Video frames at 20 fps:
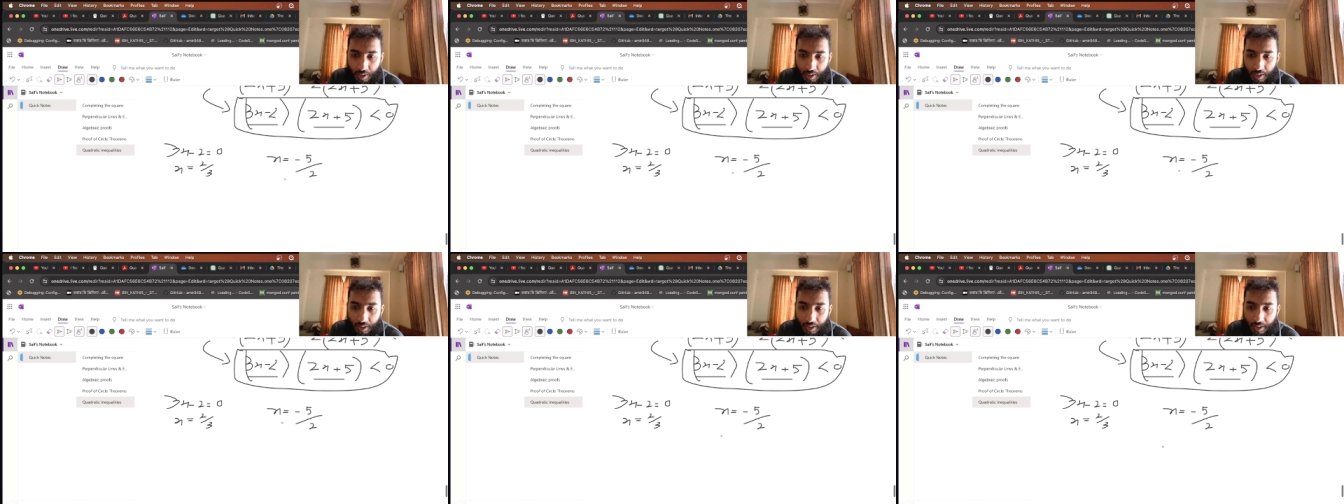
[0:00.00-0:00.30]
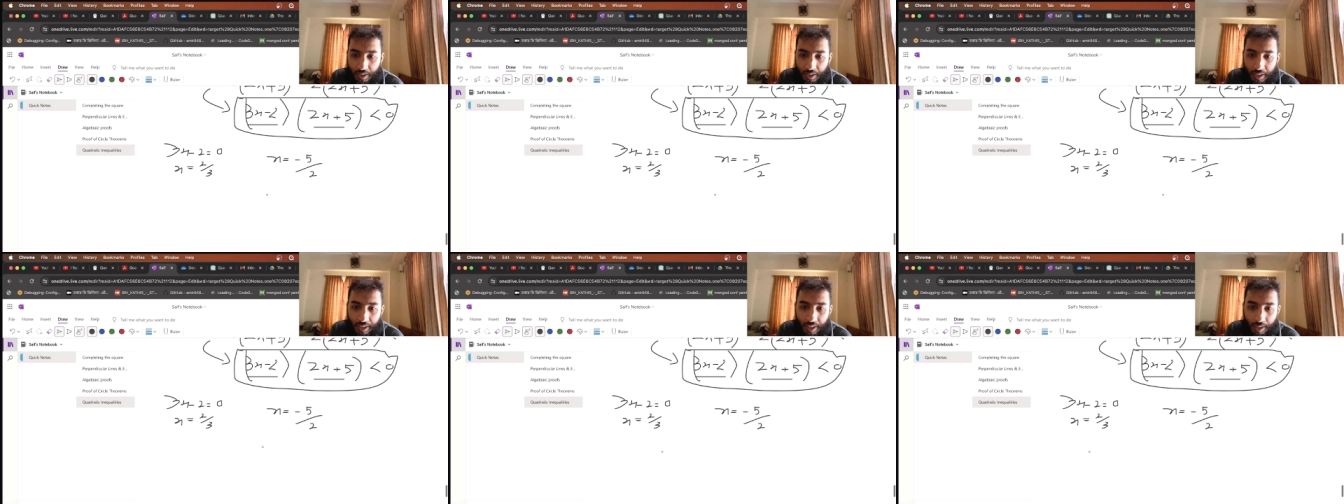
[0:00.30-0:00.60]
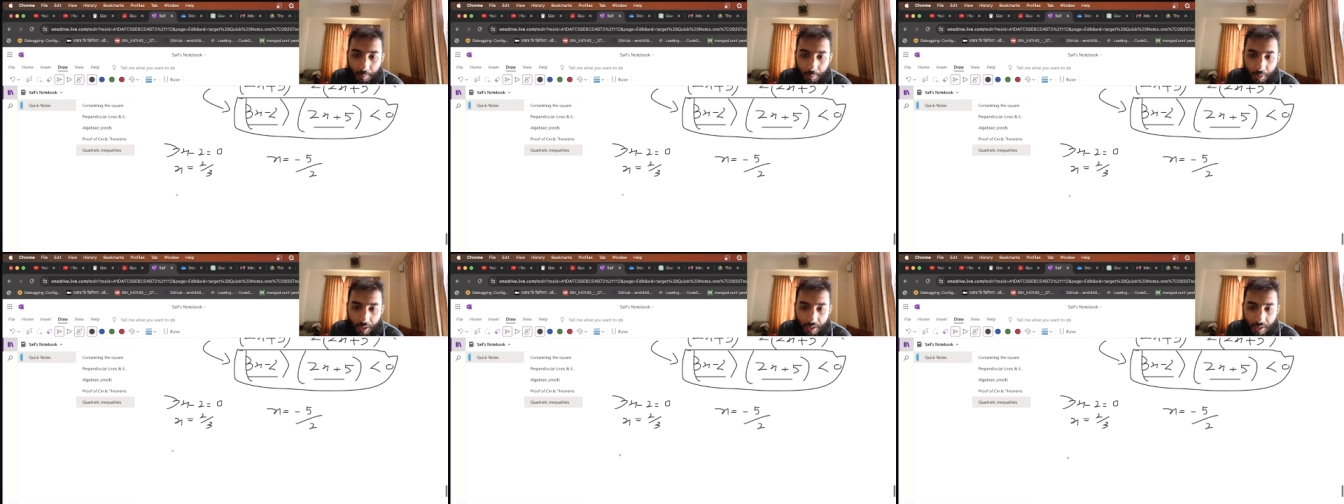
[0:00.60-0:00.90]
are the
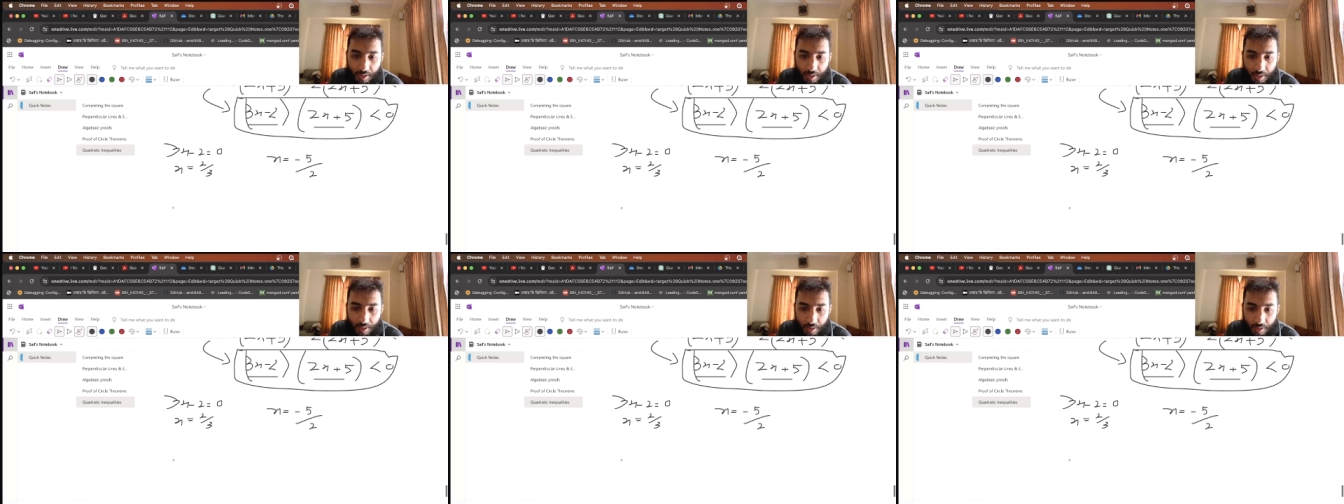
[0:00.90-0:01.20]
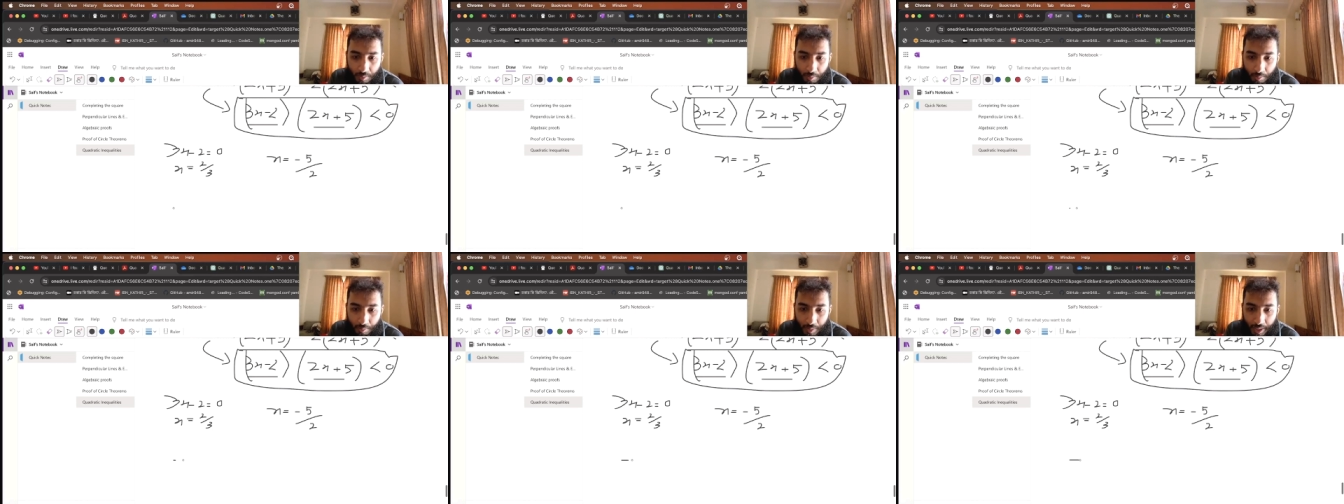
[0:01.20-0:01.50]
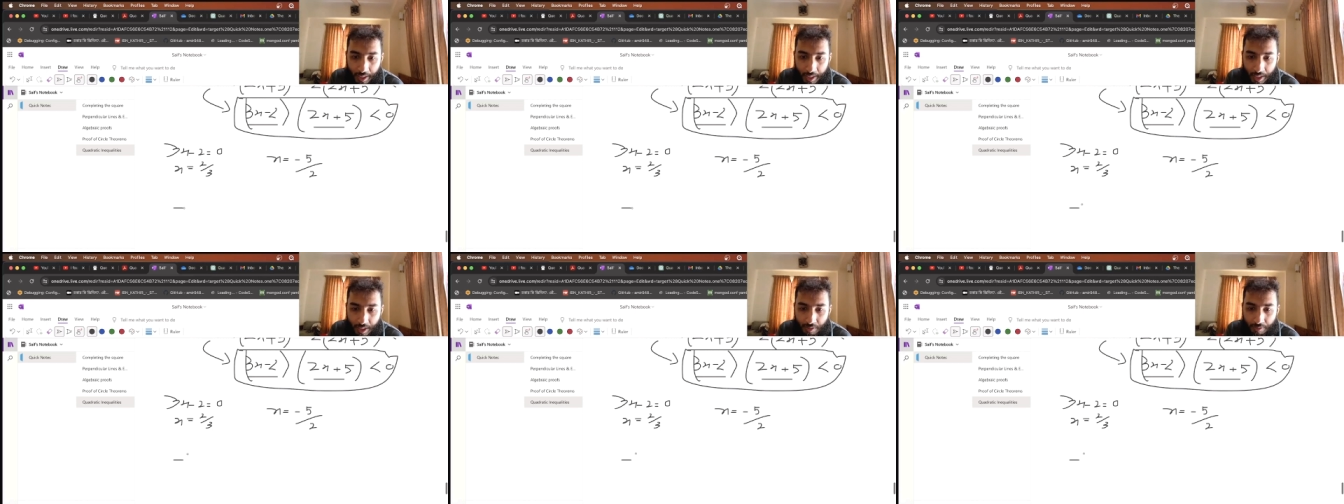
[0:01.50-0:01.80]
critical points?
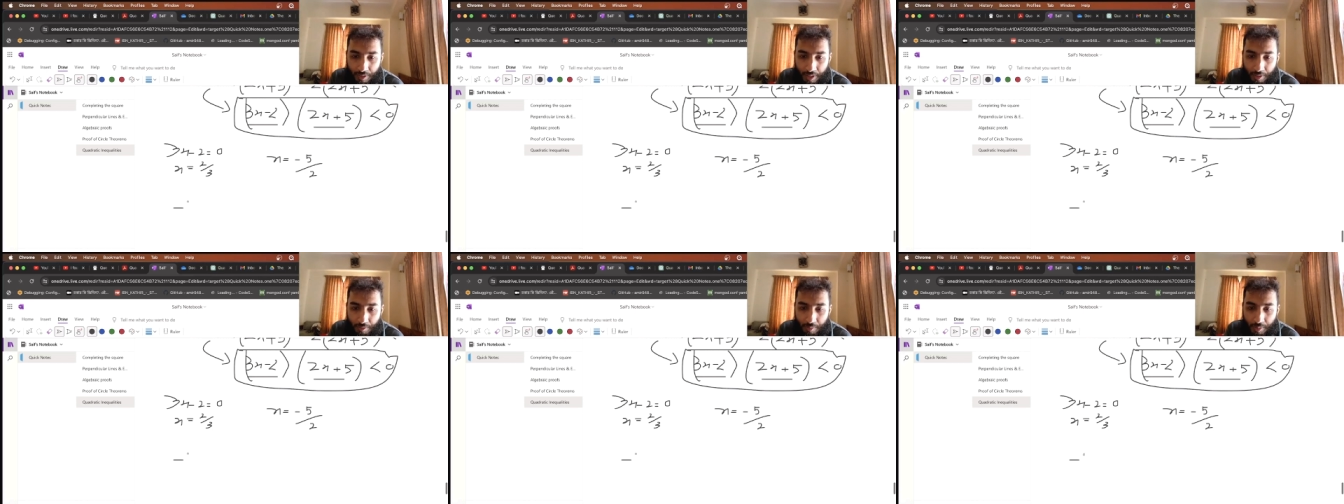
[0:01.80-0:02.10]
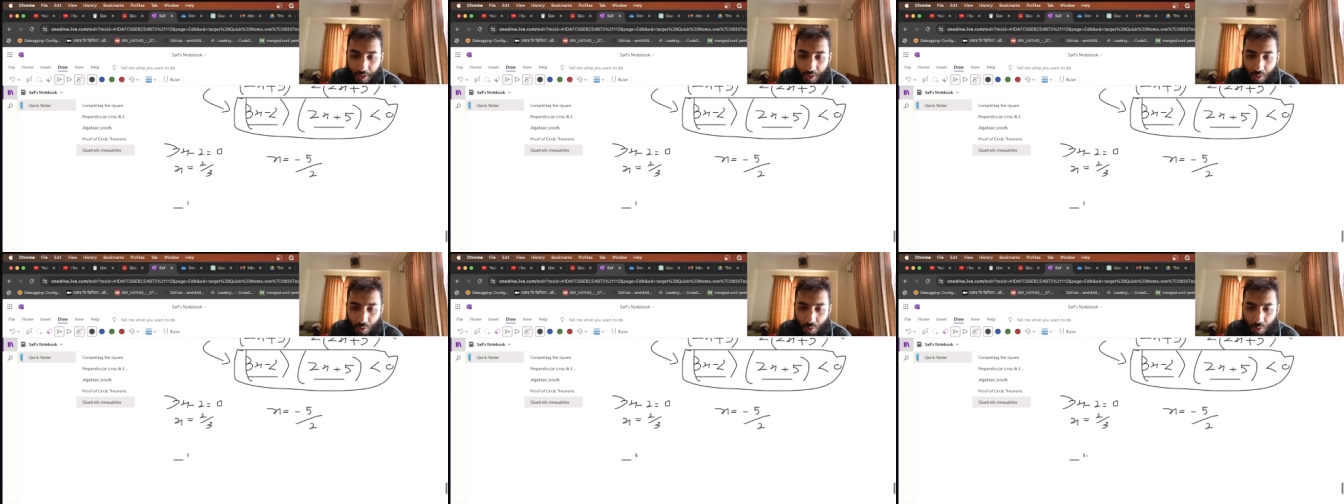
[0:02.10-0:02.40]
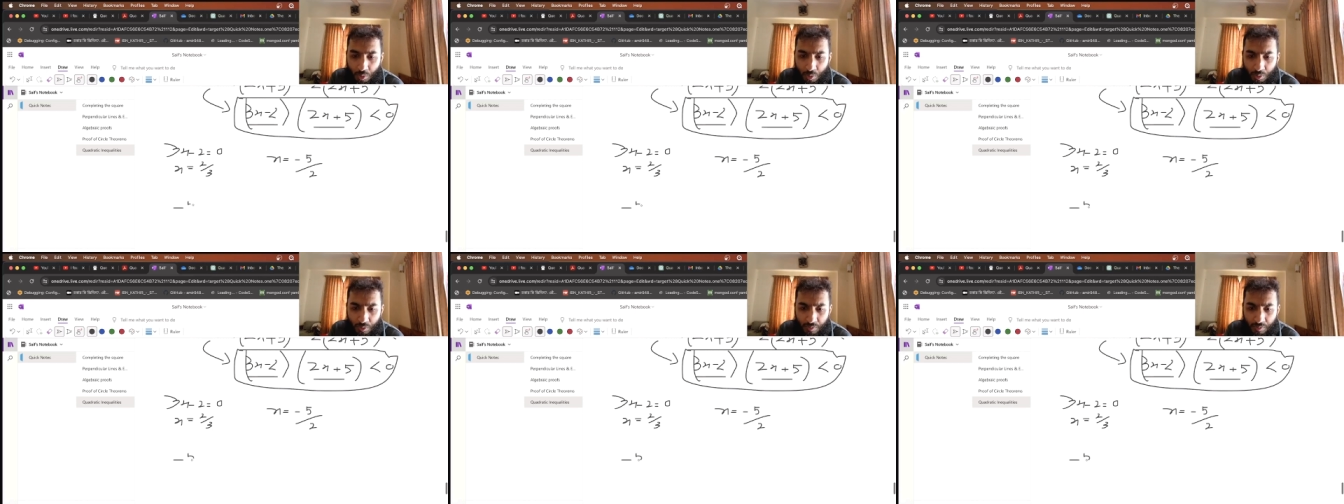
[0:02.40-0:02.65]
Minus 5 by 2